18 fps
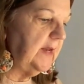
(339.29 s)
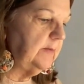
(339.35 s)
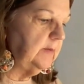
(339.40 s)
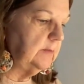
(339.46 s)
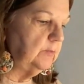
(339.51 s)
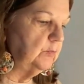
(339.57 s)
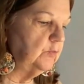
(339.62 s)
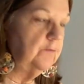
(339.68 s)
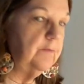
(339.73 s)
I'm
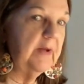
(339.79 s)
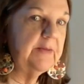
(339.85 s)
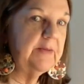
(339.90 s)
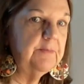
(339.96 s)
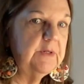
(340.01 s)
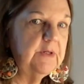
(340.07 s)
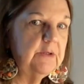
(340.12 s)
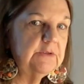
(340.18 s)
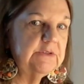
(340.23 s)
going to move my
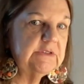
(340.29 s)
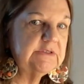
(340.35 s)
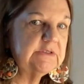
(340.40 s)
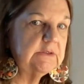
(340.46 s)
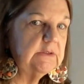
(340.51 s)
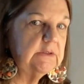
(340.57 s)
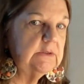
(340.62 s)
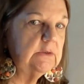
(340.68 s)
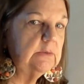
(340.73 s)
mirror just
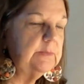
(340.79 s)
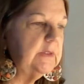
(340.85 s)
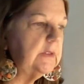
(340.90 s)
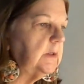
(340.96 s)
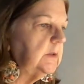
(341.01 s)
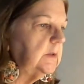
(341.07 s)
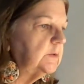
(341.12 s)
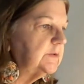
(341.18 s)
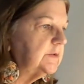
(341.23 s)
a little bit
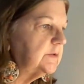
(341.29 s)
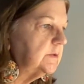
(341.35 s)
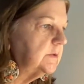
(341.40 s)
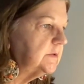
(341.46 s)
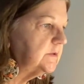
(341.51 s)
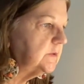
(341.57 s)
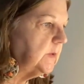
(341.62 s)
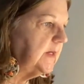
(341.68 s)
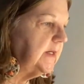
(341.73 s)
closer
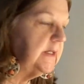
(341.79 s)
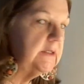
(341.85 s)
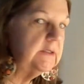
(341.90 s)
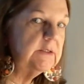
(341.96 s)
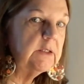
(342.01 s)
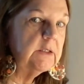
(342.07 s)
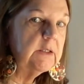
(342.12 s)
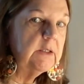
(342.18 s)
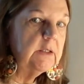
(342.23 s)
so I
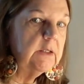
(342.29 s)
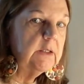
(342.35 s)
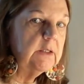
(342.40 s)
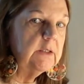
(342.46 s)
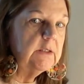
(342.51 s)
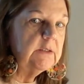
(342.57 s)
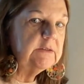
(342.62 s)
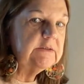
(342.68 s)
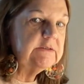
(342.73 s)
can
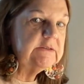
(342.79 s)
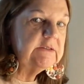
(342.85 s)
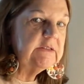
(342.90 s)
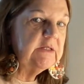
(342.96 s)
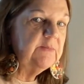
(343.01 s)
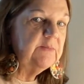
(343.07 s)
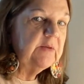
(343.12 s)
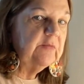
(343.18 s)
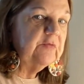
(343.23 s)

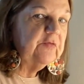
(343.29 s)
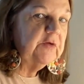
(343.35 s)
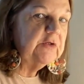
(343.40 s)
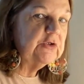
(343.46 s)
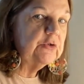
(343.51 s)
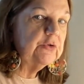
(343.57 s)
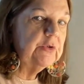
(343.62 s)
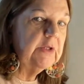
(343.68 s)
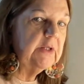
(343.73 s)
see. Maybe if I
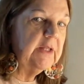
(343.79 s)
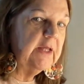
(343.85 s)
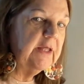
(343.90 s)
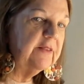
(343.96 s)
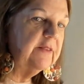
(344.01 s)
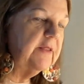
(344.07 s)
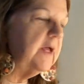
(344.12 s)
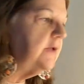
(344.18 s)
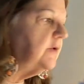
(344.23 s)
turn it
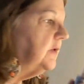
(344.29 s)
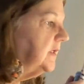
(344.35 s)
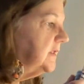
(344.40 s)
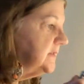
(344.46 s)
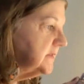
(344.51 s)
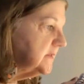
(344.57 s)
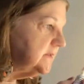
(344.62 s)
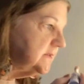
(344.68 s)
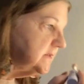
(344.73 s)
like that, you
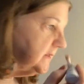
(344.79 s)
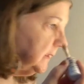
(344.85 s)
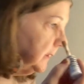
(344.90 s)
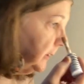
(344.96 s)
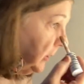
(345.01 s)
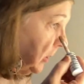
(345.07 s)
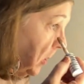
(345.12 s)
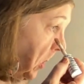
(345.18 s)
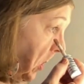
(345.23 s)
guys can see a
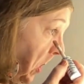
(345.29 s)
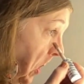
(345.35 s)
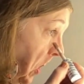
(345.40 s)
little.